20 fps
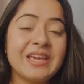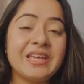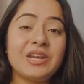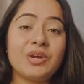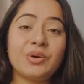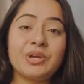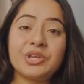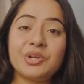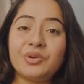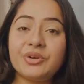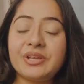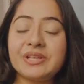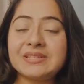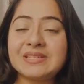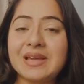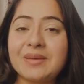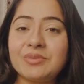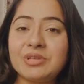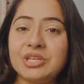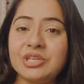Now in your
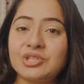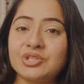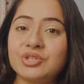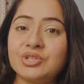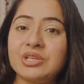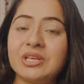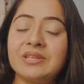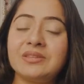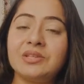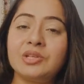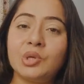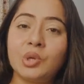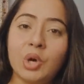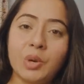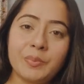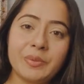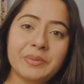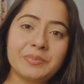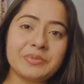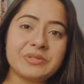examination in the
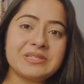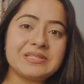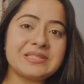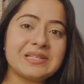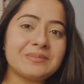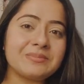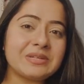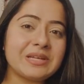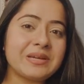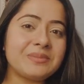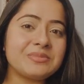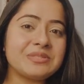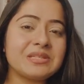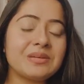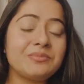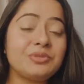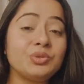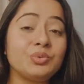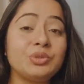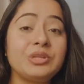law paper sometimes
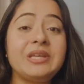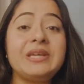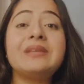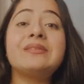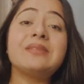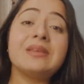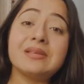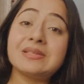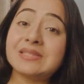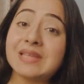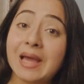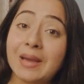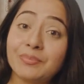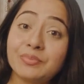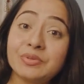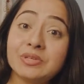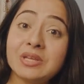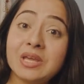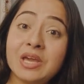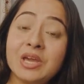some unique things
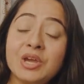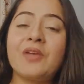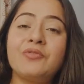happen.